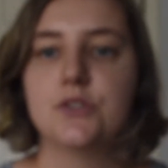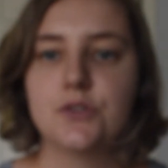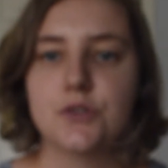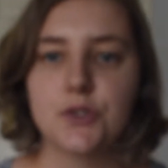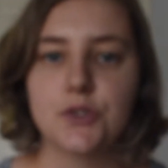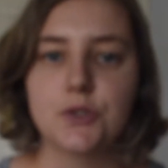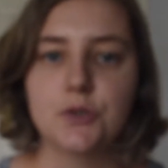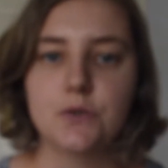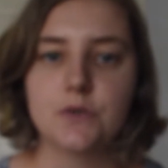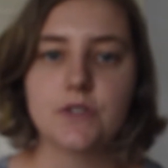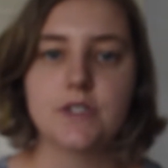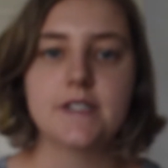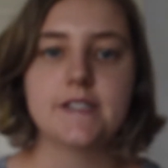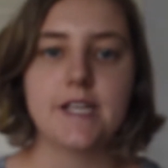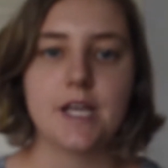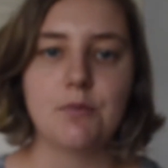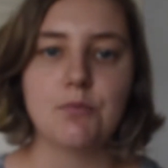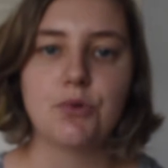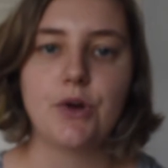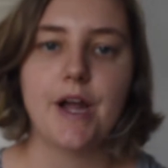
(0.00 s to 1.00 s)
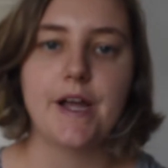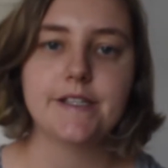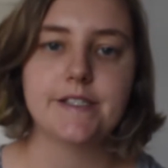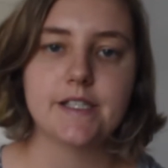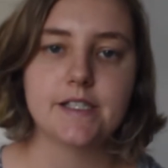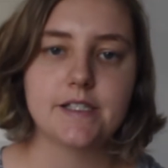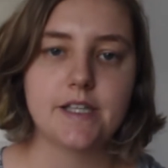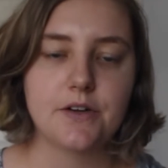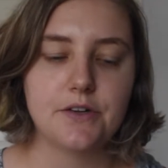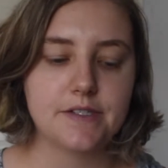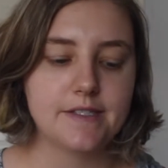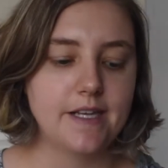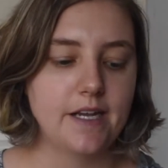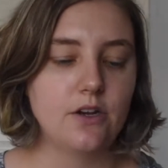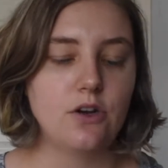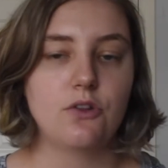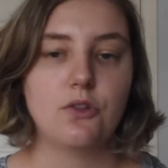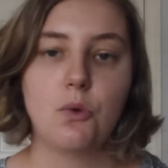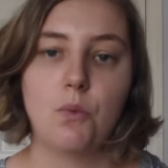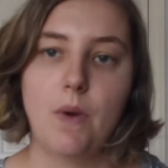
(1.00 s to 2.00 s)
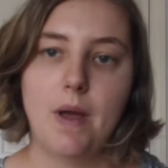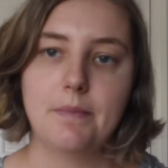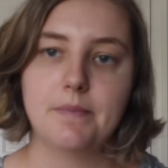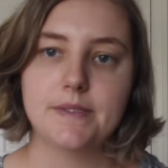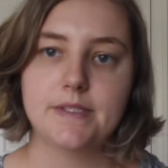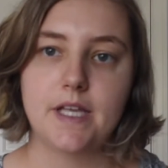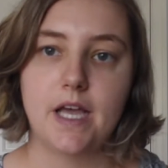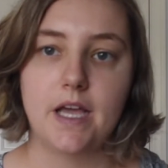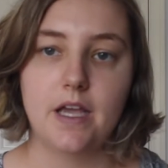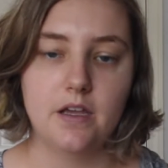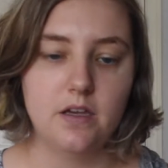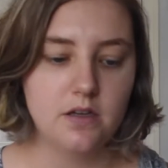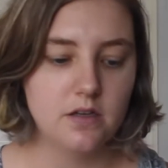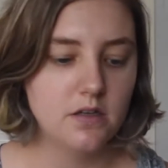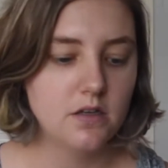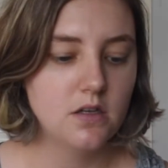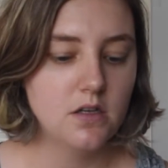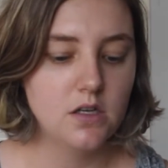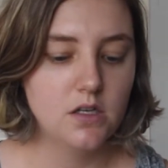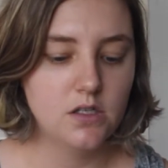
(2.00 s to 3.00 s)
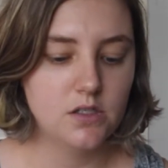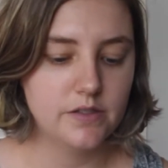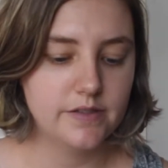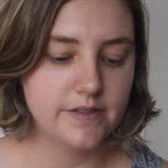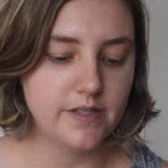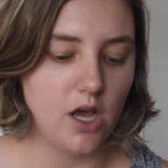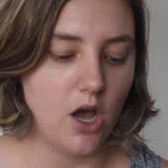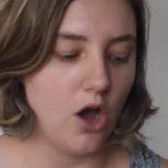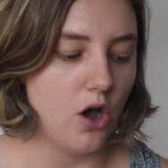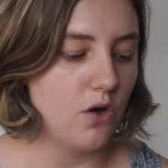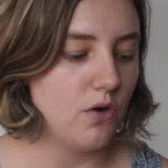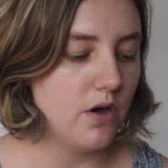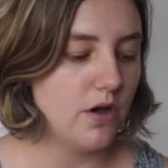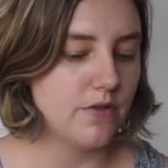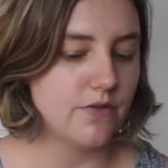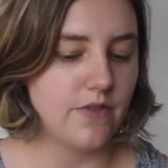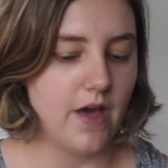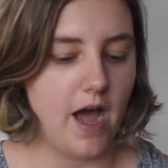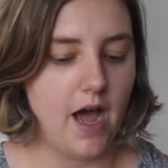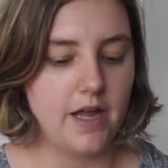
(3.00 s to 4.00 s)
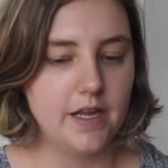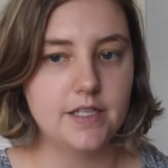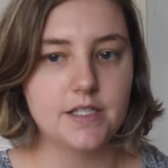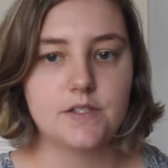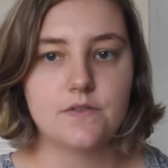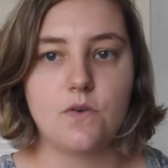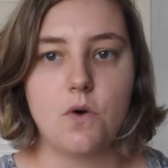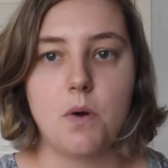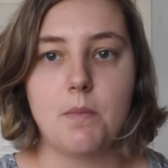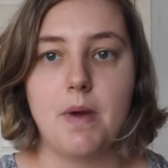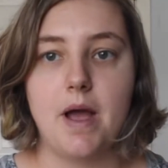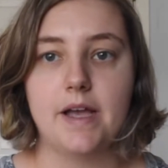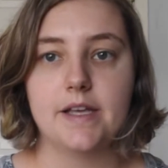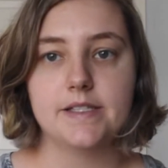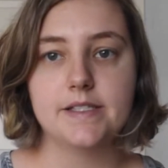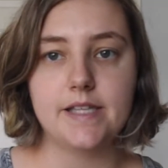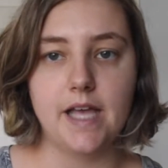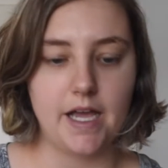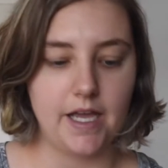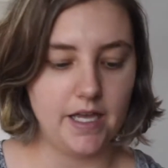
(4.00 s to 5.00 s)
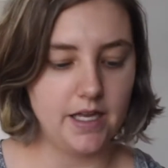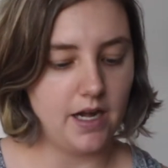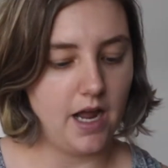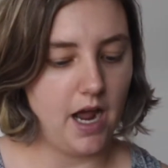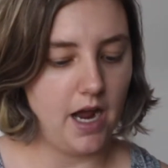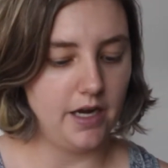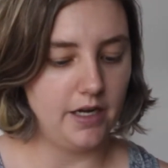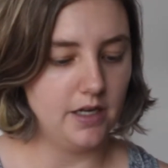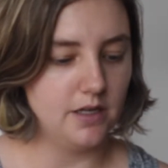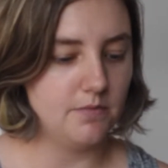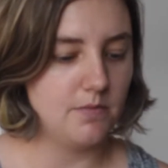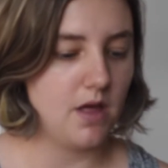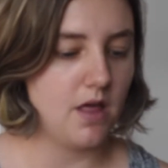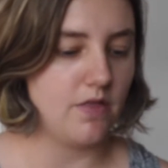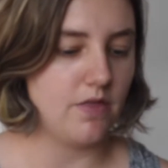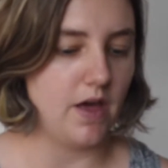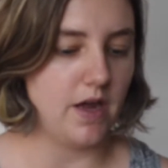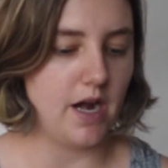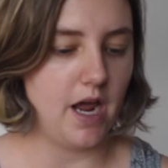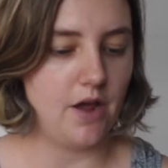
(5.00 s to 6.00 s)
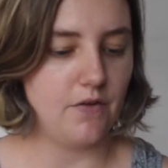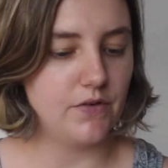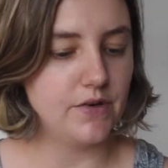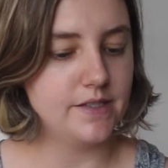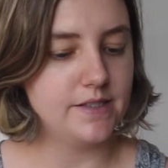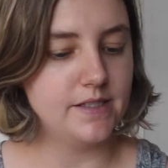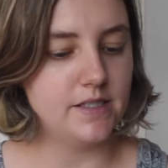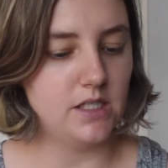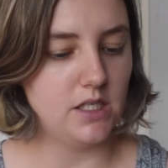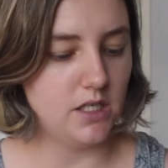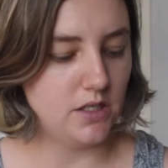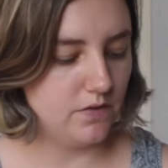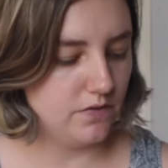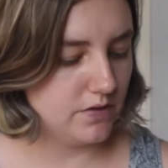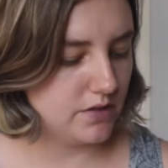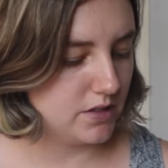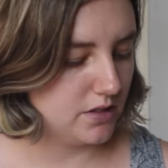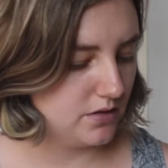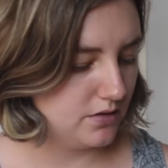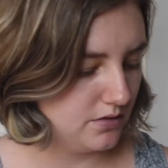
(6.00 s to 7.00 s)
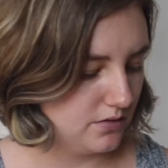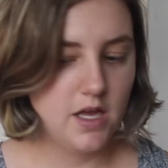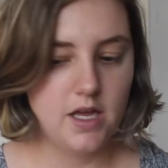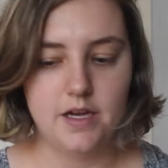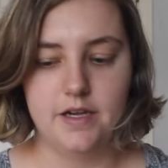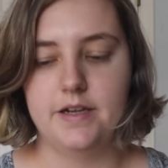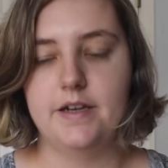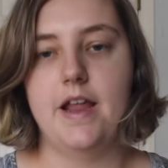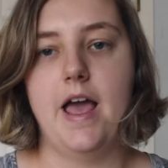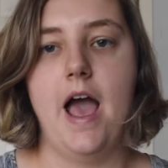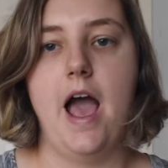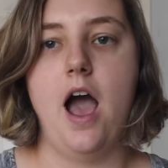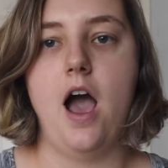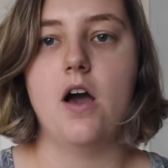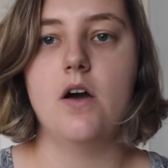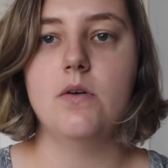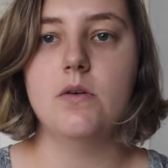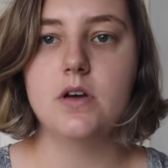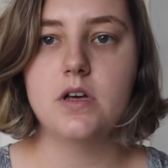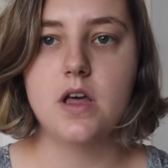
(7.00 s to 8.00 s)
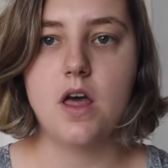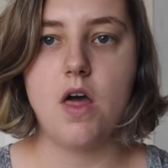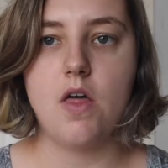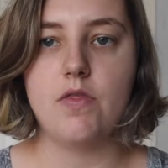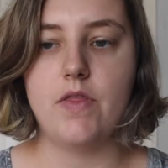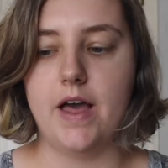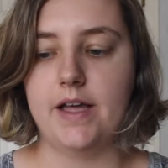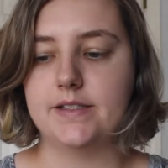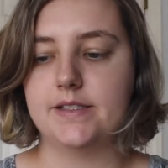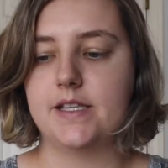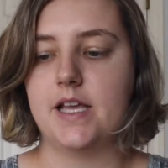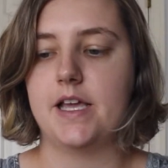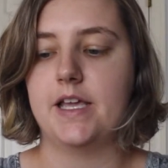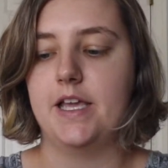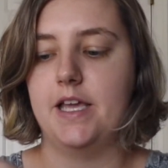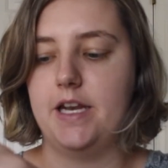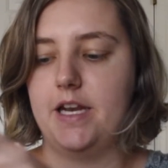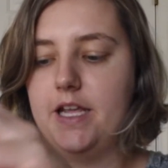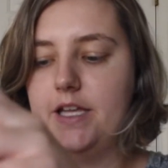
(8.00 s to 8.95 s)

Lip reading: true, the same price as they're saying on the website. So that is for my second item that I received. Now let's get